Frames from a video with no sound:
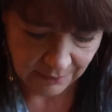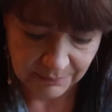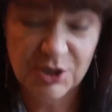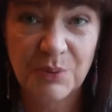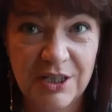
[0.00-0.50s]

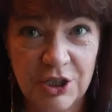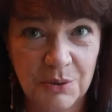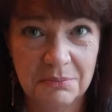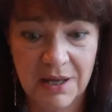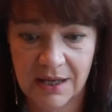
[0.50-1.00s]
Between you
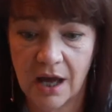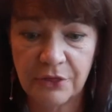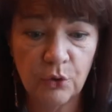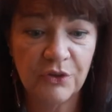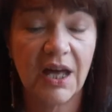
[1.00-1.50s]
and me, I
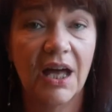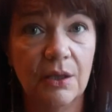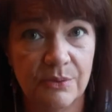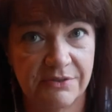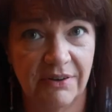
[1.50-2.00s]
thought the
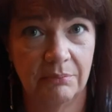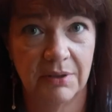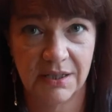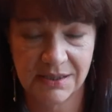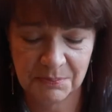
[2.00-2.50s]
colour was
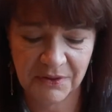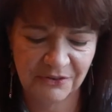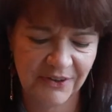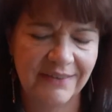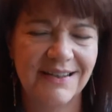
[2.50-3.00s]
fabulous, but the
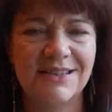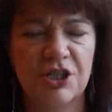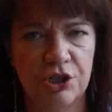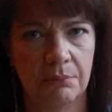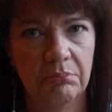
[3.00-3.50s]
fact that it's a
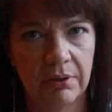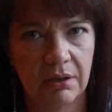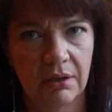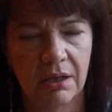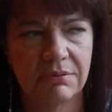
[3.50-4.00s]
jumper,
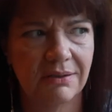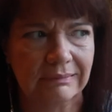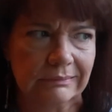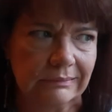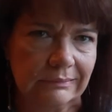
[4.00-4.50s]
I was like,
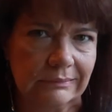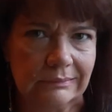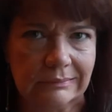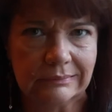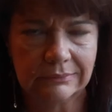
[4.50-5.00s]

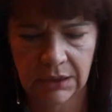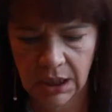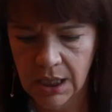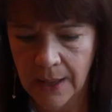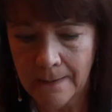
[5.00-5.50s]
mm.
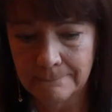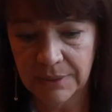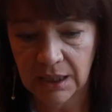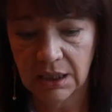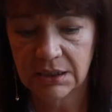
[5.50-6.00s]

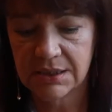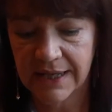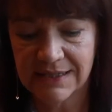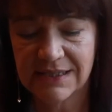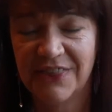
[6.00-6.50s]
but
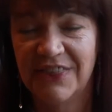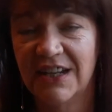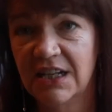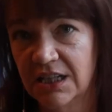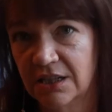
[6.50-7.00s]
it's
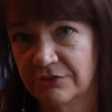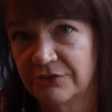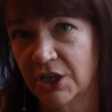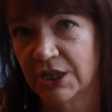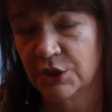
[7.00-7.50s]
thin enough
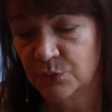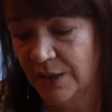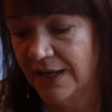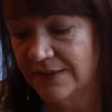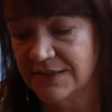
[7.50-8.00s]
that I could
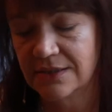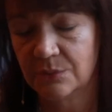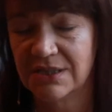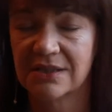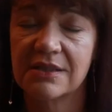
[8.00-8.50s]
wear this in the
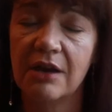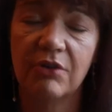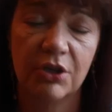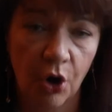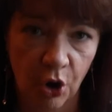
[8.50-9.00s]
winter because I
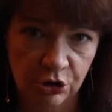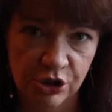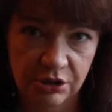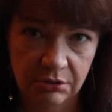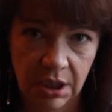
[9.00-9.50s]
run
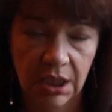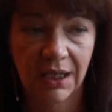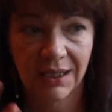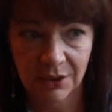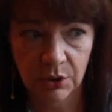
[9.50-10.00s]
hot.
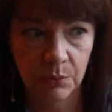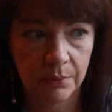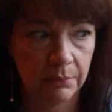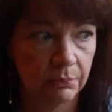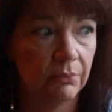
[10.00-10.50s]
Like a lot of
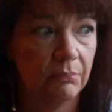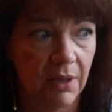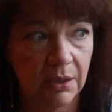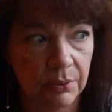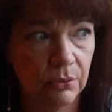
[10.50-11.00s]
women,
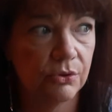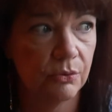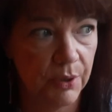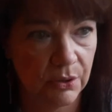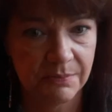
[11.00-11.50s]
menopause
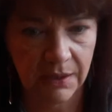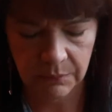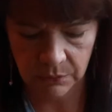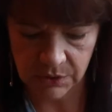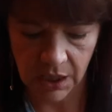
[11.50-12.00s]
menopausal,
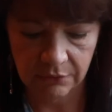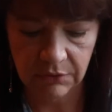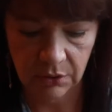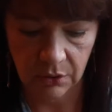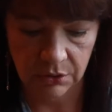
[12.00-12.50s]
postmenopausal, I
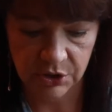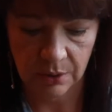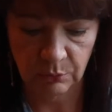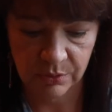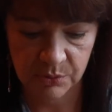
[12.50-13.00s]
run hot, so
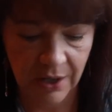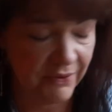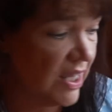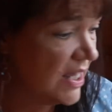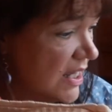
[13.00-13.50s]
I'm always
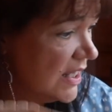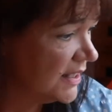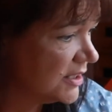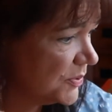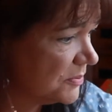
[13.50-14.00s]
wearing.
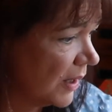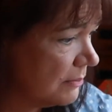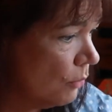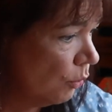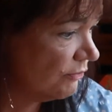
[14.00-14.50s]
This was by
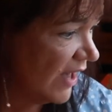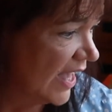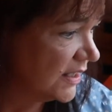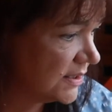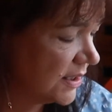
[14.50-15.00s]

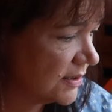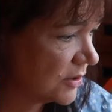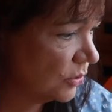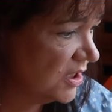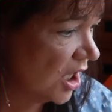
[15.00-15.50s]
Morvette. It's
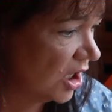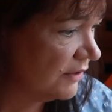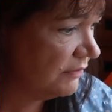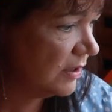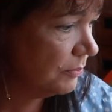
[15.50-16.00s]
called the
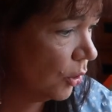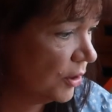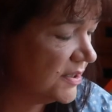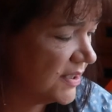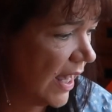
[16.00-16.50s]
Ivy
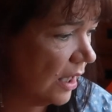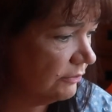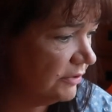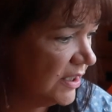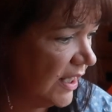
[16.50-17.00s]
Pointelle
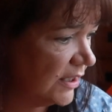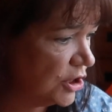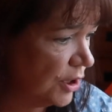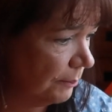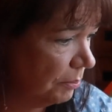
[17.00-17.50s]
V-neck
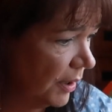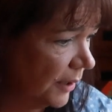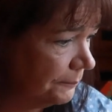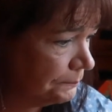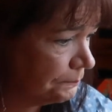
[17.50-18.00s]
jumper.